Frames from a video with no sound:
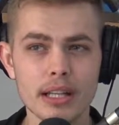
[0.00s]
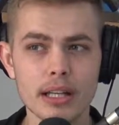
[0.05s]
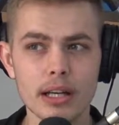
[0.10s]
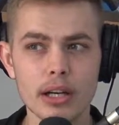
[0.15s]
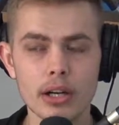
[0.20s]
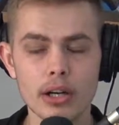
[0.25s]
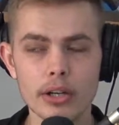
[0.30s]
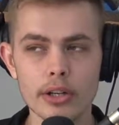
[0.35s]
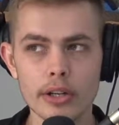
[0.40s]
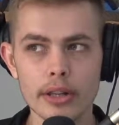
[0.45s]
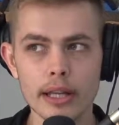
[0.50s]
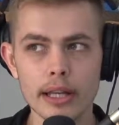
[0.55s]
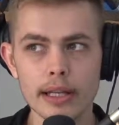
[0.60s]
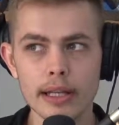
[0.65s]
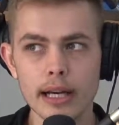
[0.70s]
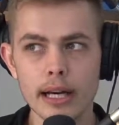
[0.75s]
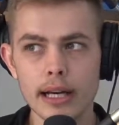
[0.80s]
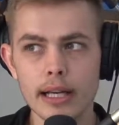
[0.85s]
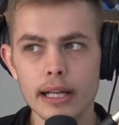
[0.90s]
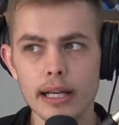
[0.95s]
Are they
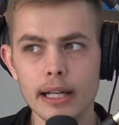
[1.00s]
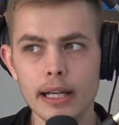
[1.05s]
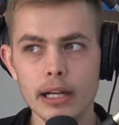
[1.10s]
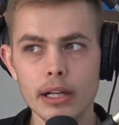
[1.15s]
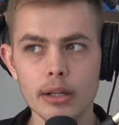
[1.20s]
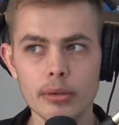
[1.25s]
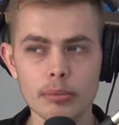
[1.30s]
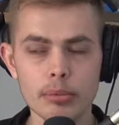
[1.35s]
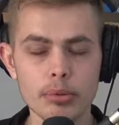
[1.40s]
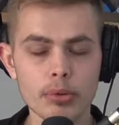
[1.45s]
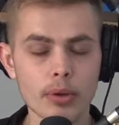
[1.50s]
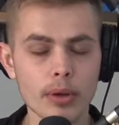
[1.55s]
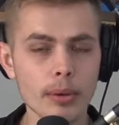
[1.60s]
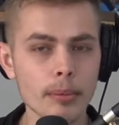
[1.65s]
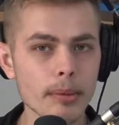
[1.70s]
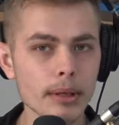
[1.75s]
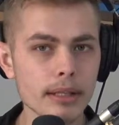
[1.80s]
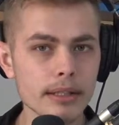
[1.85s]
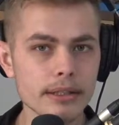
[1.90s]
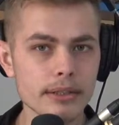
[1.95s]
not getting
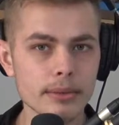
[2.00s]
unemployment?